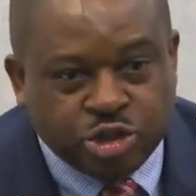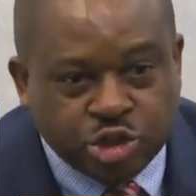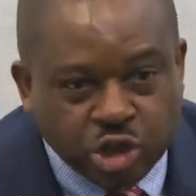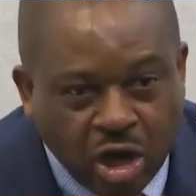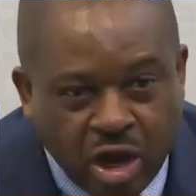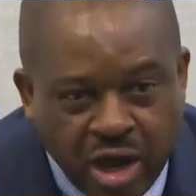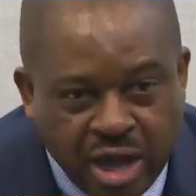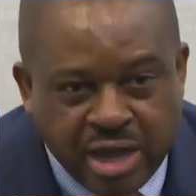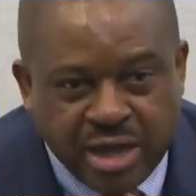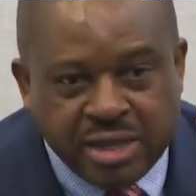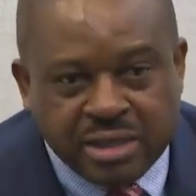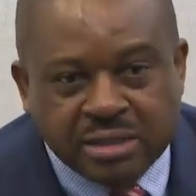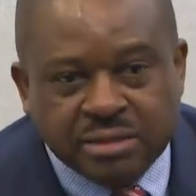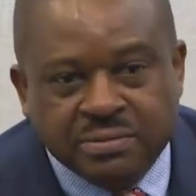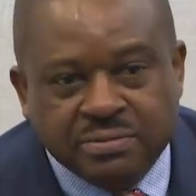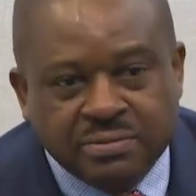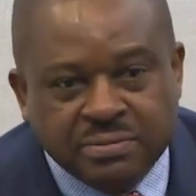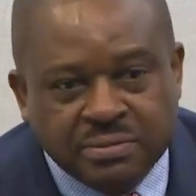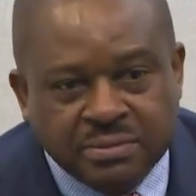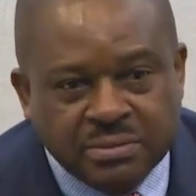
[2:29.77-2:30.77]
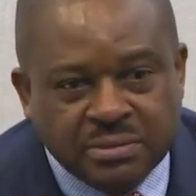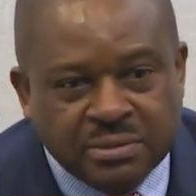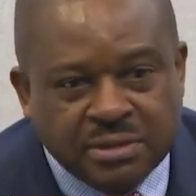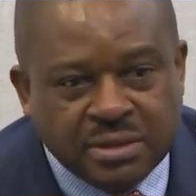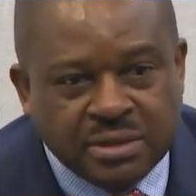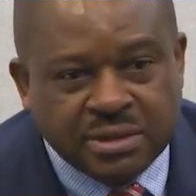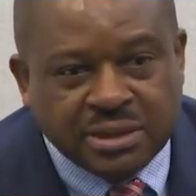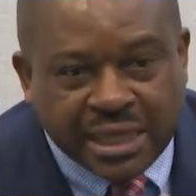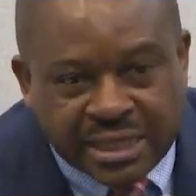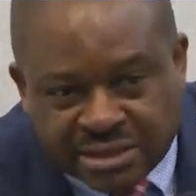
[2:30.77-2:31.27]
join
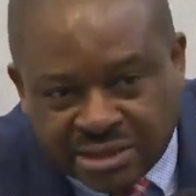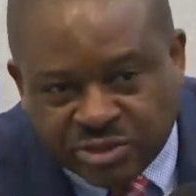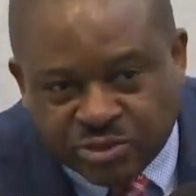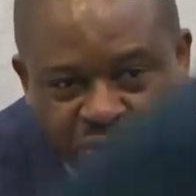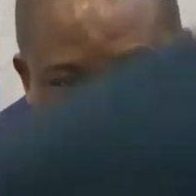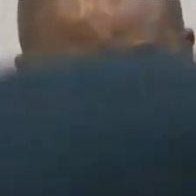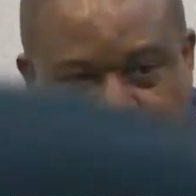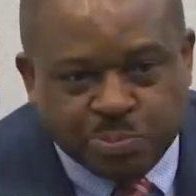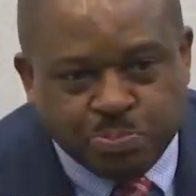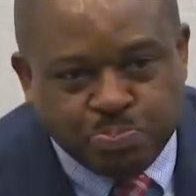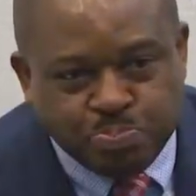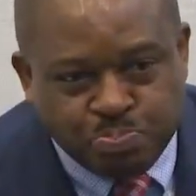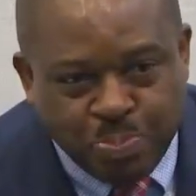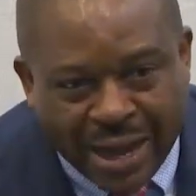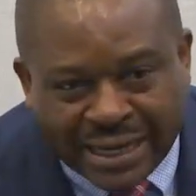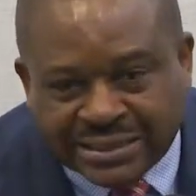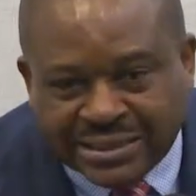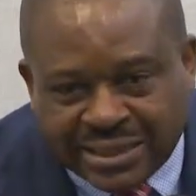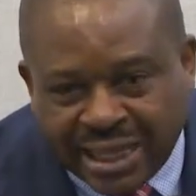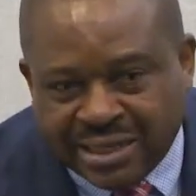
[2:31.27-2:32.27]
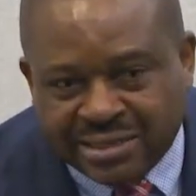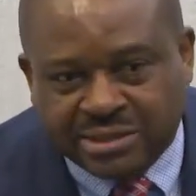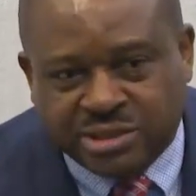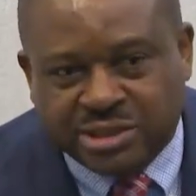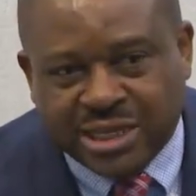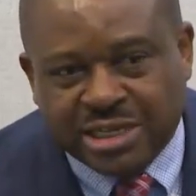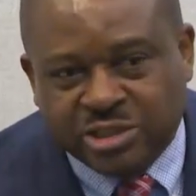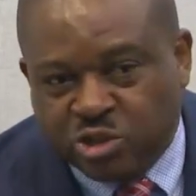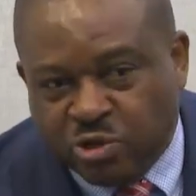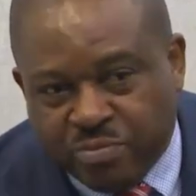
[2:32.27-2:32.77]
this respected
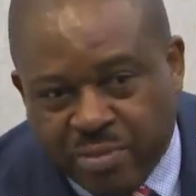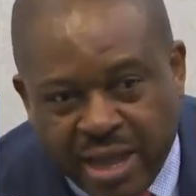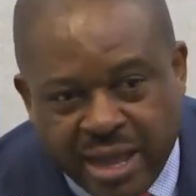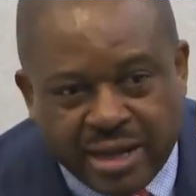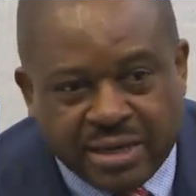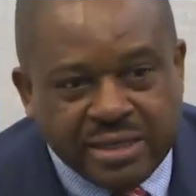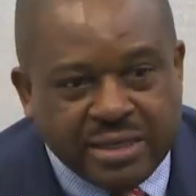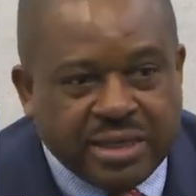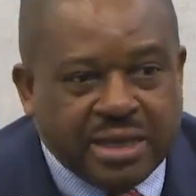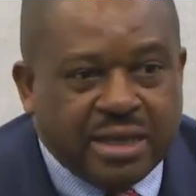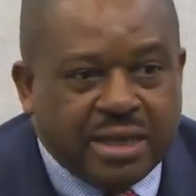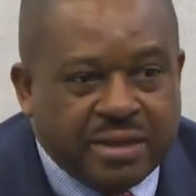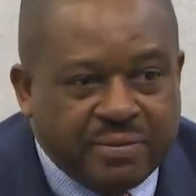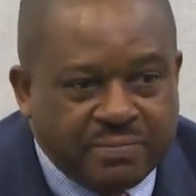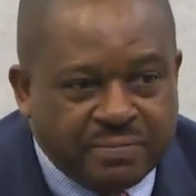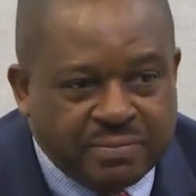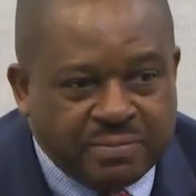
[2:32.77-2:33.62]
gentleman here